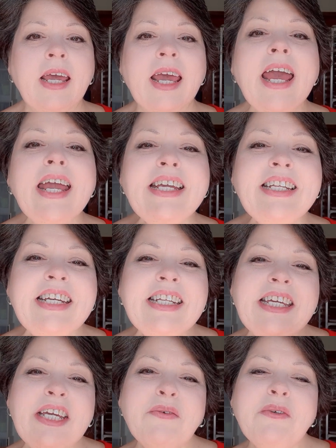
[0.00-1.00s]
Hey, Nita
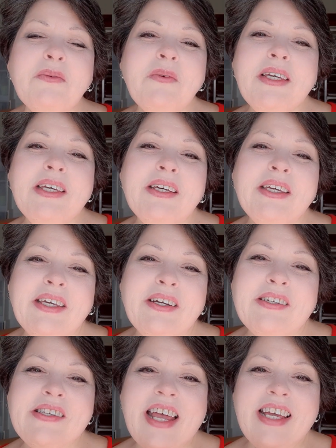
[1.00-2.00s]
here with
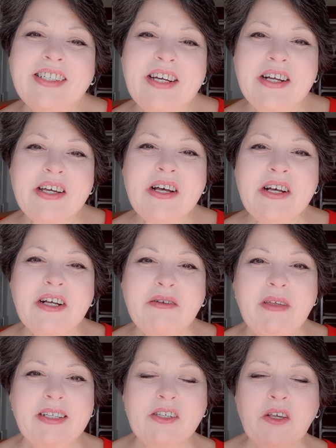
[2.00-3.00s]

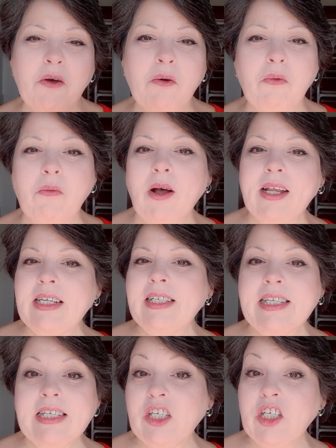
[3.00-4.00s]
WeCookieers.com. So what is
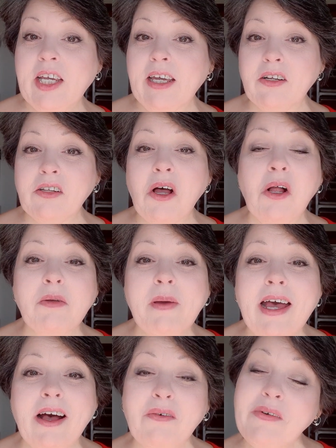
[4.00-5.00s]
this channel all
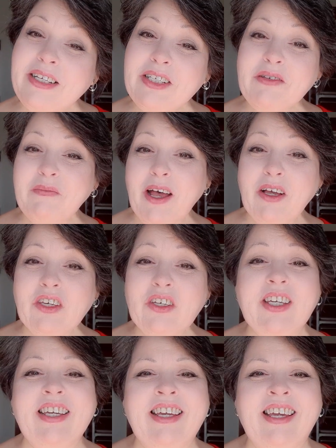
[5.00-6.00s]
about? Well, it's about
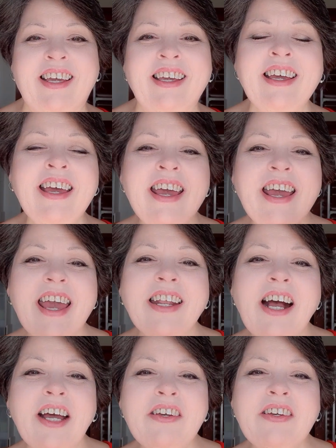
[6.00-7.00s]
cooking, and
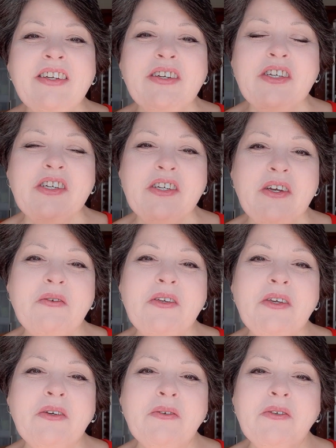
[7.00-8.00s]
I show
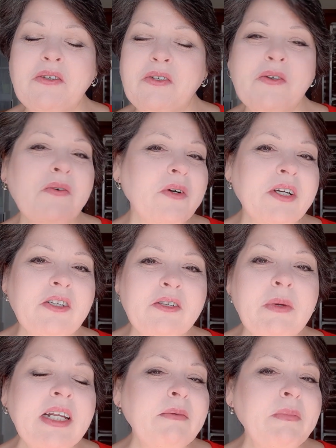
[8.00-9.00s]
you tutorials,
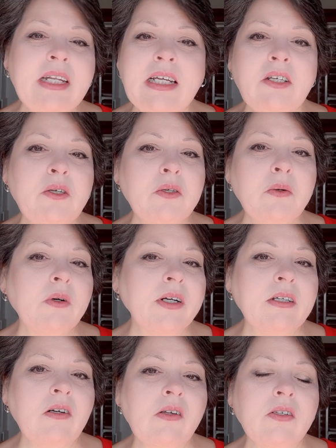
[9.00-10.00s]
many
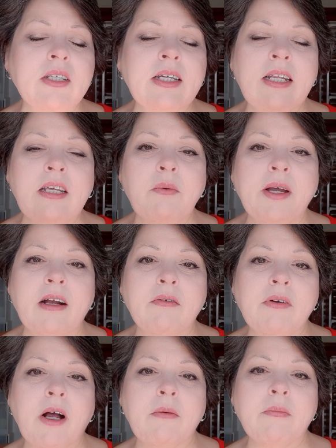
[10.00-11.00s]
tutorials, anywhere
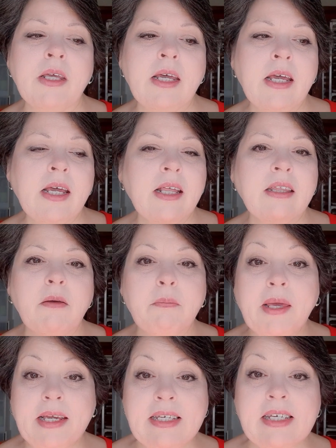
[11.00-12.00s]
from the
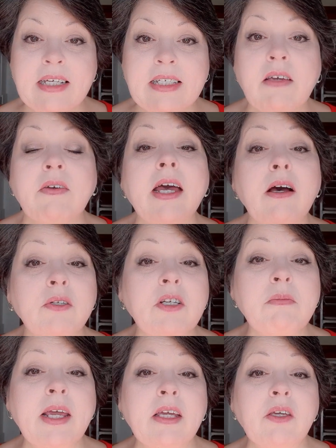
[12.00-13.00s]
basics of how to
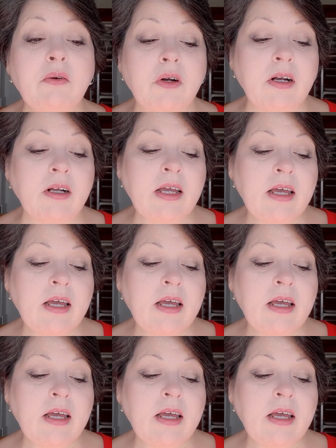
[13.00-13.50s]
make your